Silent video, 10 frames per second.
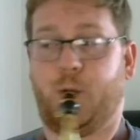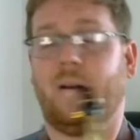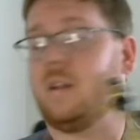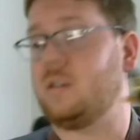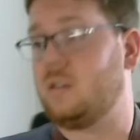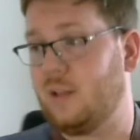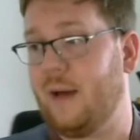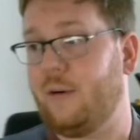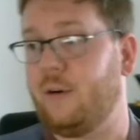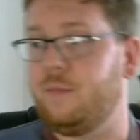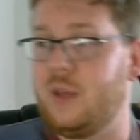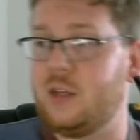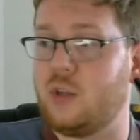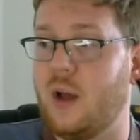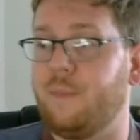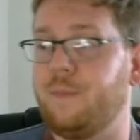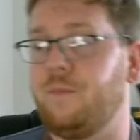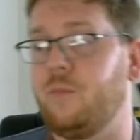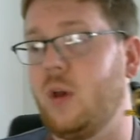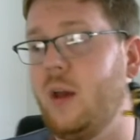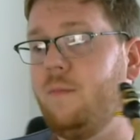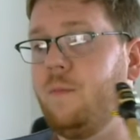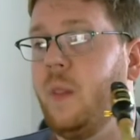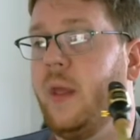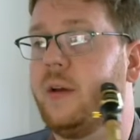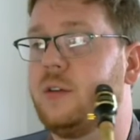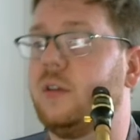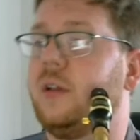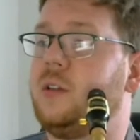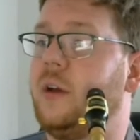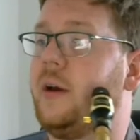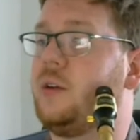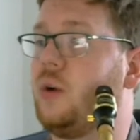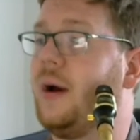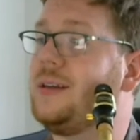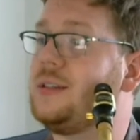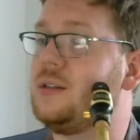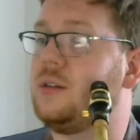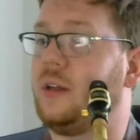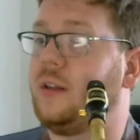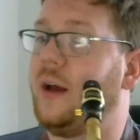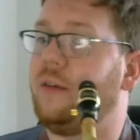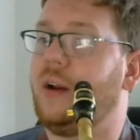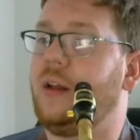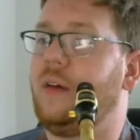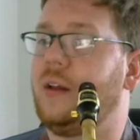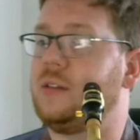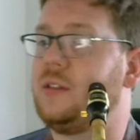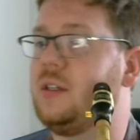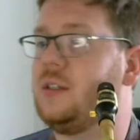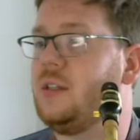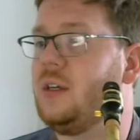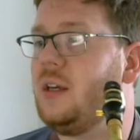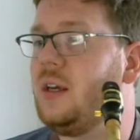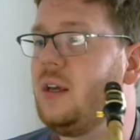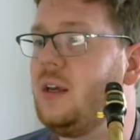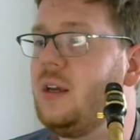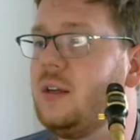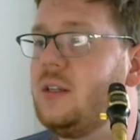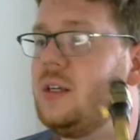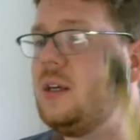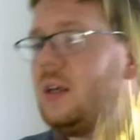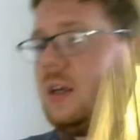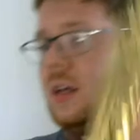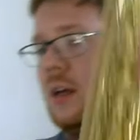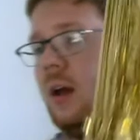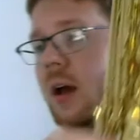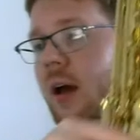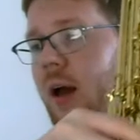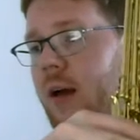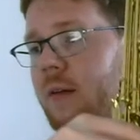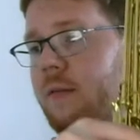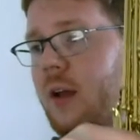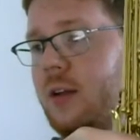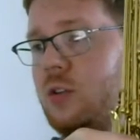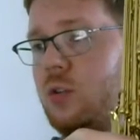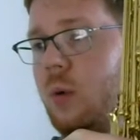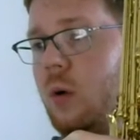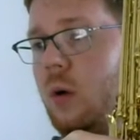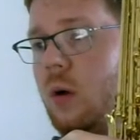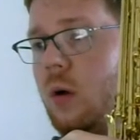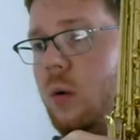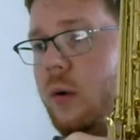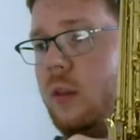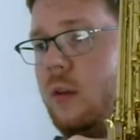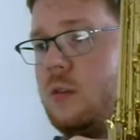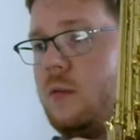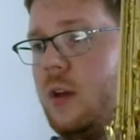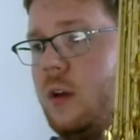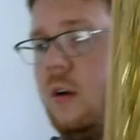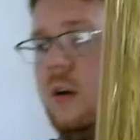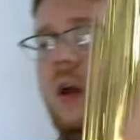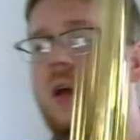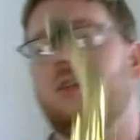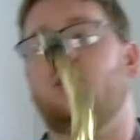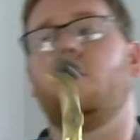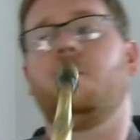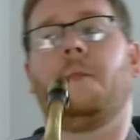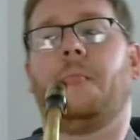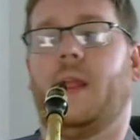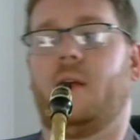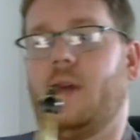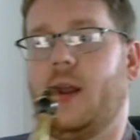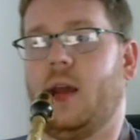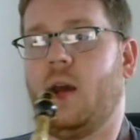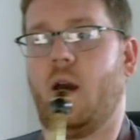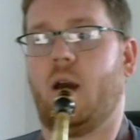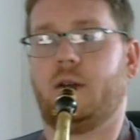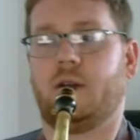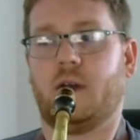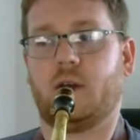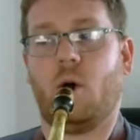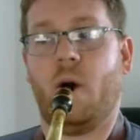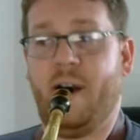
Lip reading: gets louder each time. Okay? So let's try sizzling that. Ready? It's C, C, E, E, D, E, F natural with this finger. 2. Ready? And sizzle.